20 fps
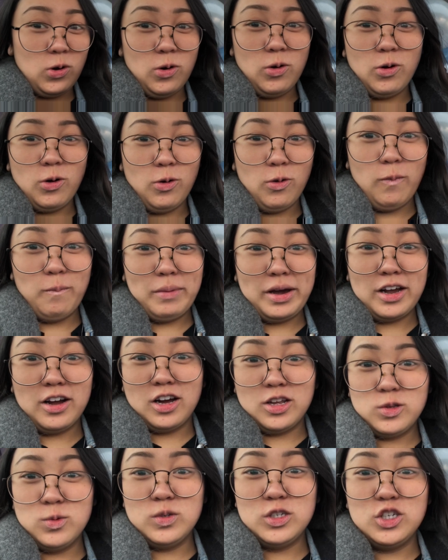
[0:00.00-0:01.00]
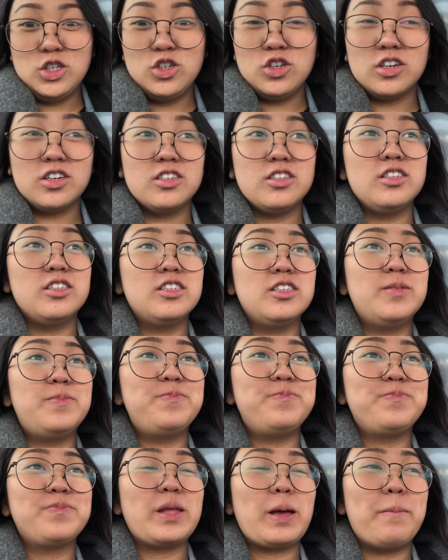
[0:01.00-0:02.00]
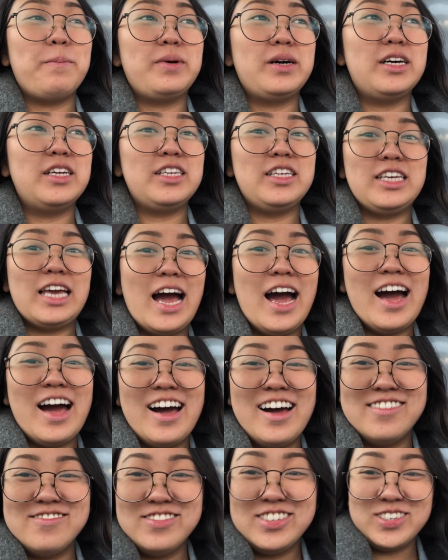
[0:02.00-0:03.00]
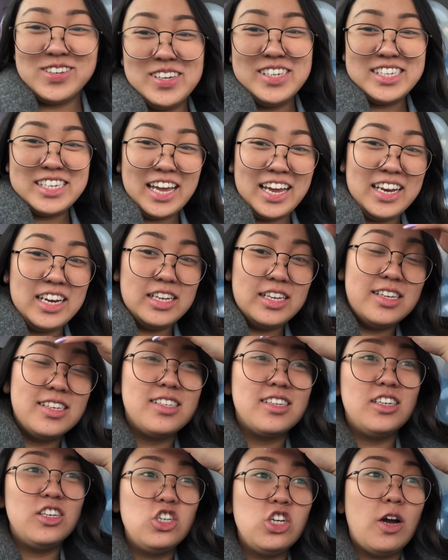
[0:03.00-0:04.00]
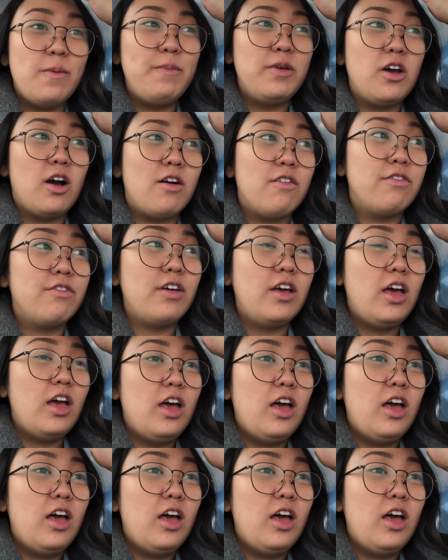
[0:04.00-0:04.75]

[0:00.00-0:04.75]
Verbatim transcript: oh my god, we struggled. But yeah, I'm so excited. He's gonna drop me off.